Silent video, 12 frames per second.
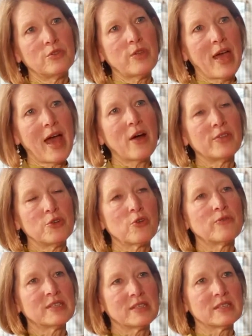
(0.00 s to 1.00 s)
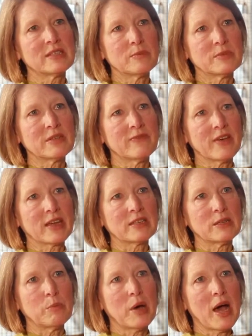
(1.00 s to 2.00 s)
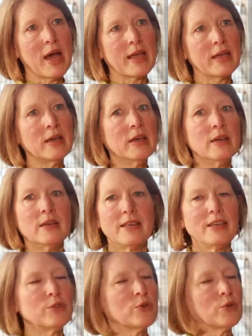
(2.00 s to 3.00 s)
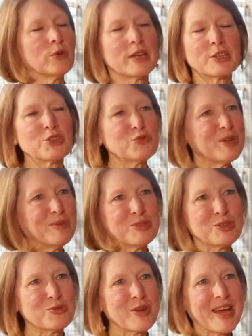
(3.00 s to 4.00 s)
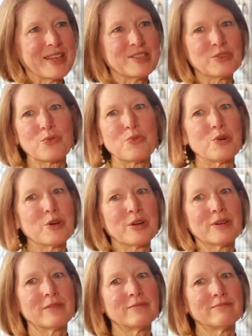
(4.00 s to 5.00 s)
how the nervous system is affected by either extreme stress or